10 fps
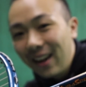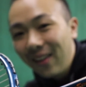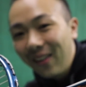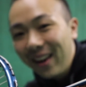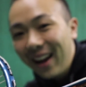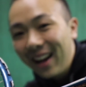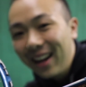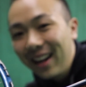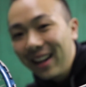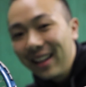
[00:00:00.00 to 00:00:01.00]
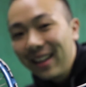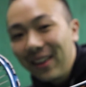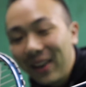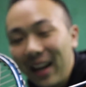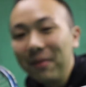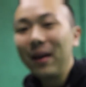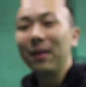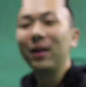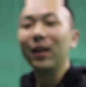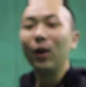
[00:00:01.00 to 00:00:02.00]
Oh yeah. Okay,
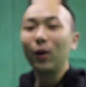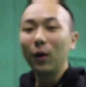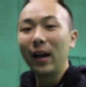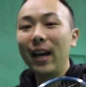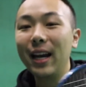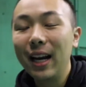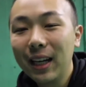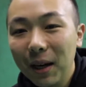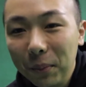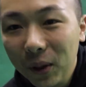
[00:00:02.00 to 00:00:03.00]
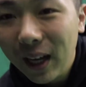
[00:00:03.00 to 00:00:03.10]
I'm gonna go hit a couple